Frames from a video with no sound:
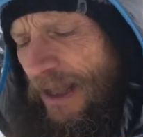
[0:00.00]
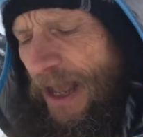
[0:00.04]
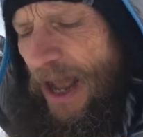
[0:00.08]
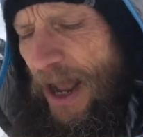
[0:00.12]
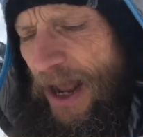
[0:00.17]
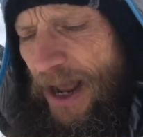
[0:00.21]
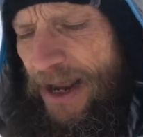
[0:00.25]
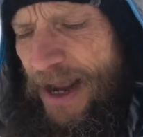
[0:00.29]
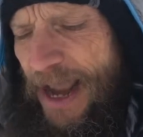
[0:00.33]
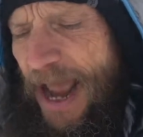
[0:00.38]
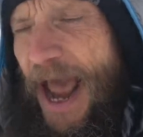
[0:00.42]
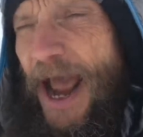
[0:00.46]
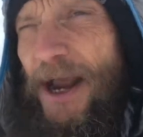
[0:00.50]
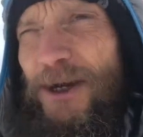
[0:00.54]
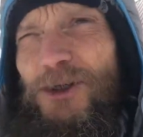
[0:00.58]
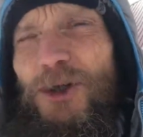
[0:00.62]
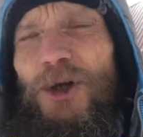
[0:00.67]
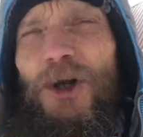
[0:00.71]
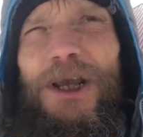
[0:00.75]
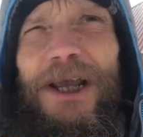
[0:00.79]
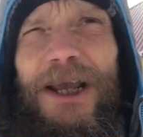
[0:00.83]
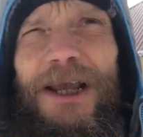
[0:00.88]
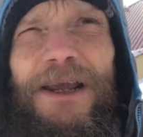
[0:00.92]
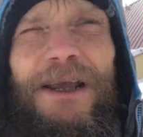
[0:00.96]
I
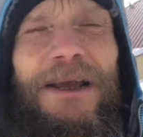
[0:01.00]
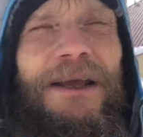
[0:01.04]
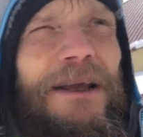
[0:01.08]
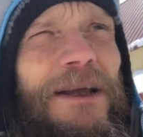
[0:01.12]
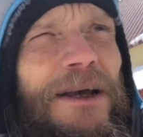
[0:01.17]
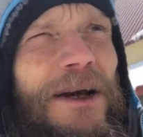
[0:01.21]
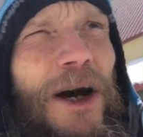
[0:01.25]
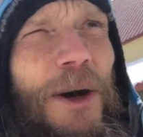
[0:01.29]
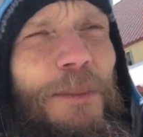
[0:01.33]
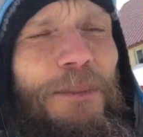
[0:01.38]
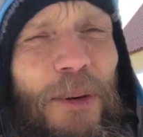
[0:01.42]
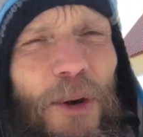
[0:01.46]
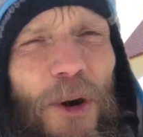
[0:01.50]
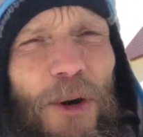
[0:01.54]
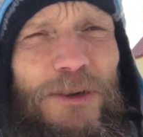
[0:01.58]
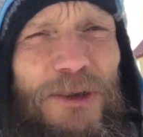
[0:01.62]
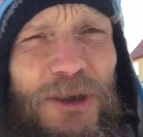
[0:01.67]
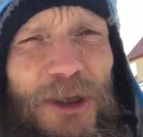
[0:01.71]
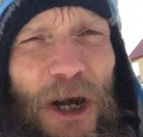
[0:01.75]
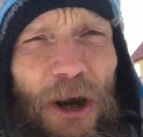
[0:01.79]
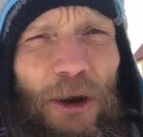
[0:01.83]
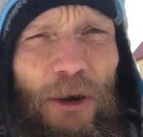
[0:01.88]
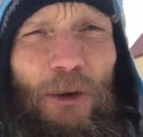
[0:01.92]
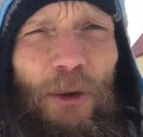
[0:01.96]
actually
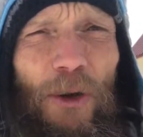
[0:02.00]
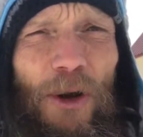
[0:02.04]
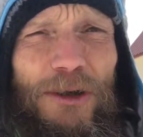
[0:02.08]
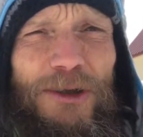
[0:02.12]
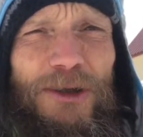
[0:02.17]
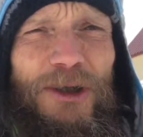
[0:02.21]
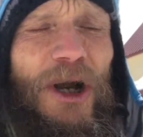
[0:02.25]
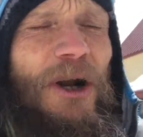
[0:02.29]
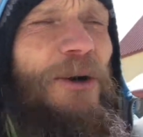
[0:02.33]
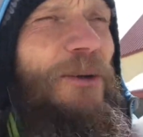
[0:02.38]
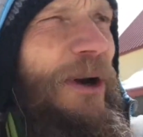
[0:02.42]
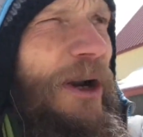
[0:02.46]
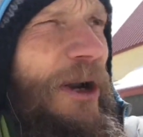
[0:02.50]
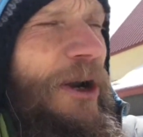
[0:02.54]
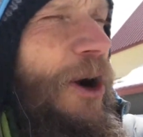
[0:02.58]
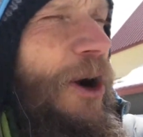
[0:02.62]
approached our cross-country